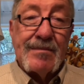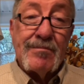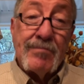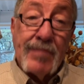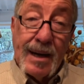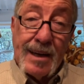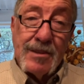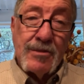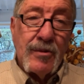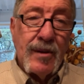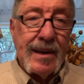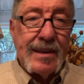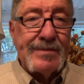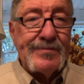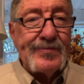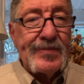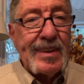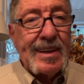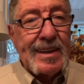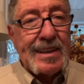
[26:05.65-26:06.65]
By the way,
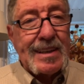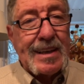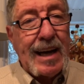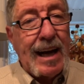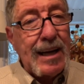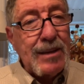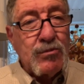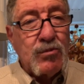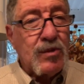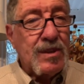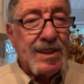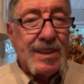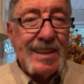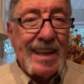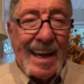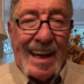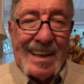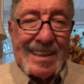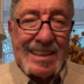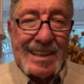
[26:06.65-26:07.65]
God wasn't
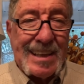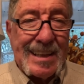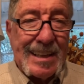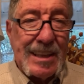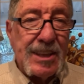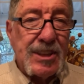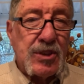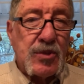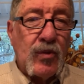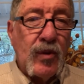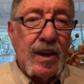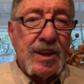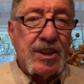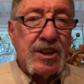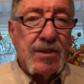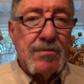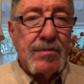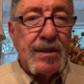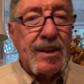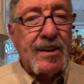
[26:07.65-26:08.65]
asking this
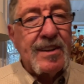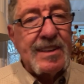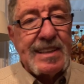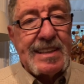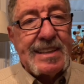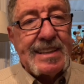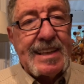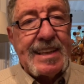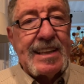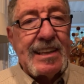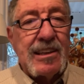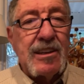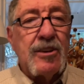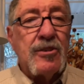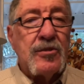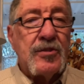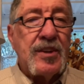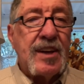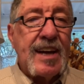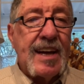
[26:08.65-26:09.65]
question because he didn't
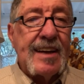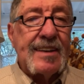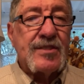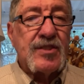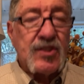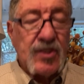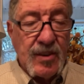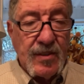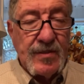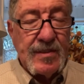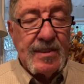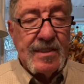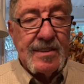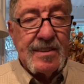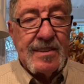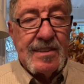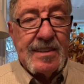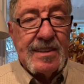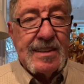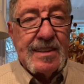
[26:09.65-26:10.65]
know the answer.
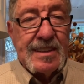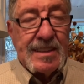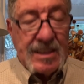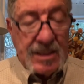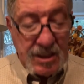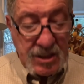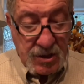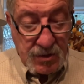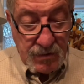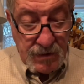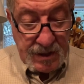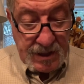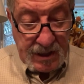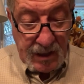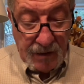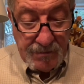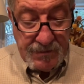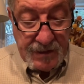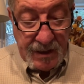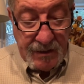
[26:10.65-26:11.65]
This was
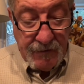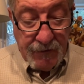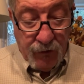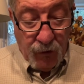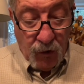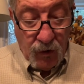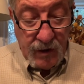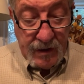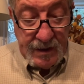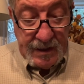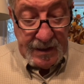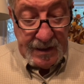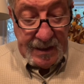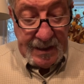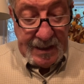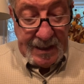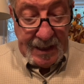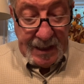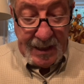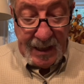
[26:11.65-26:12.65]
something for
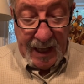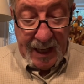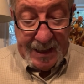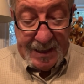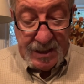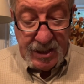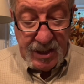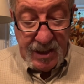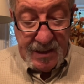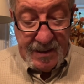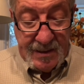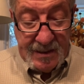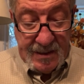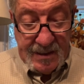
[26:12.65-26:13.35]
Elijah.